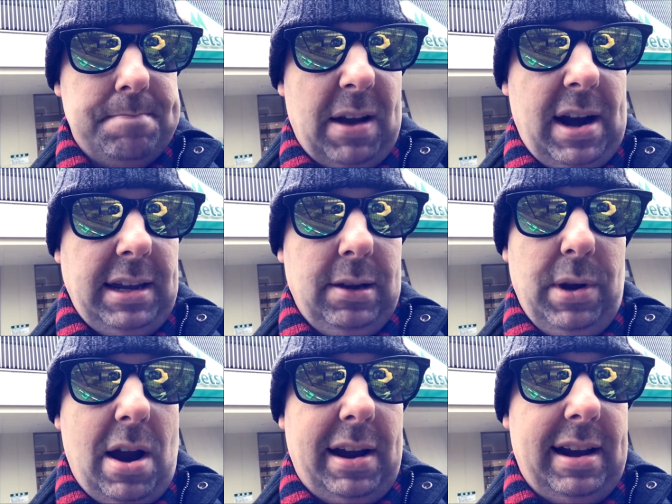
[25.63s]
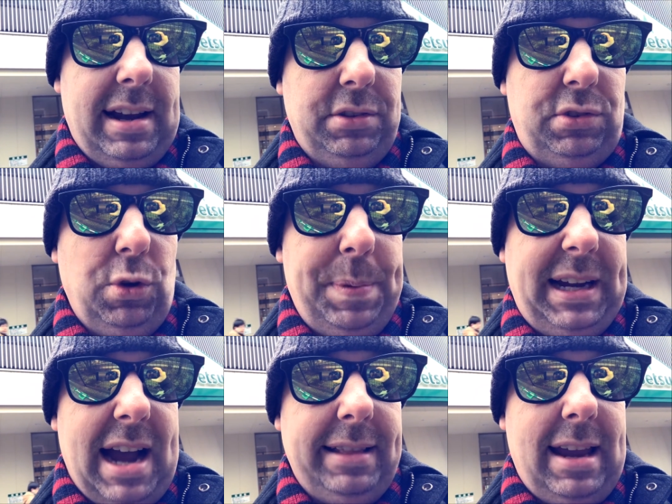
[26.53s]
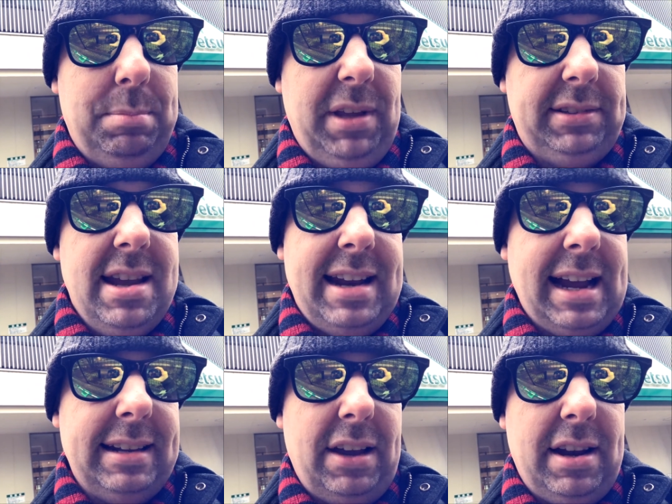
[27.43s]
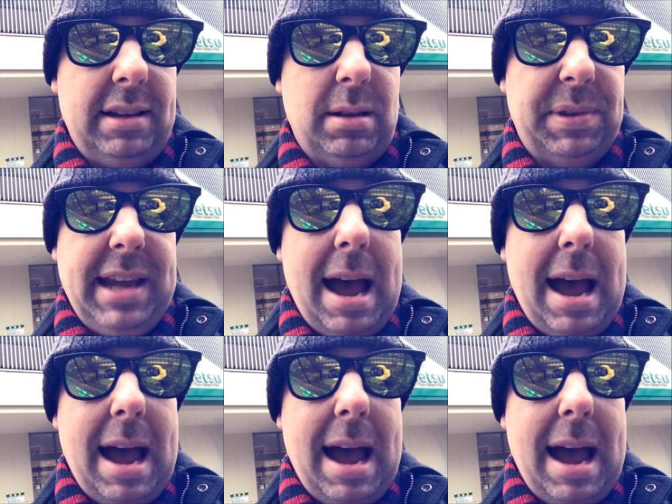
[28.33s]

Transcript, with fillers: All right, here we are. I gotta get his stupid goddamn list. And I gotta tell you guys something.